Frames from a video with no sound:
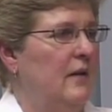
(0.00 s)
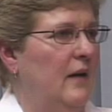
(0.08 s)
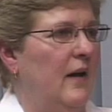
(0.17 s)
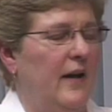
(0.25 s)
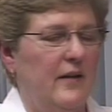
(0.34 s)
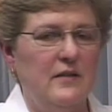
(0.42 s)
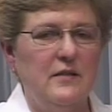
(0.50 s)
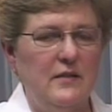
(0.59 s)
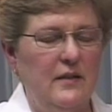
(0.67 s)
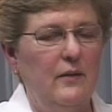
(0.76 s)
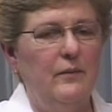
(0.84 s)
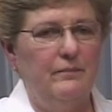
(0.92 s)
I can
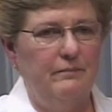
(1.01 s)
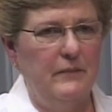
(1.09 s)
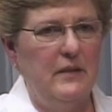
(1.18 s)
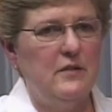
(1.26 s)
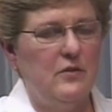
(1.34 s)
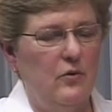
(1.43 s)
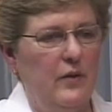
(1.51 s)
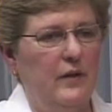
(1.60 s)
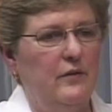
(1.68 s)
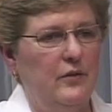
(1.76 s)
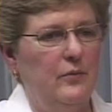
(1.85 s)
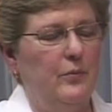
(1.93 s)
see this is going
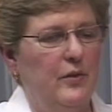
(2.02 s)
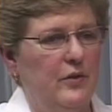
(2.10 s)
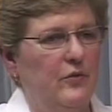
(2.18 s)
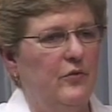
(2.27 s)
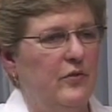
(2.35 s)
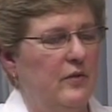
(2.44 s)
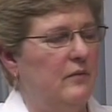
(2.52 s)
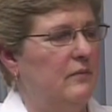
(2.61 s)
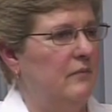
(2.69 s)
to produce,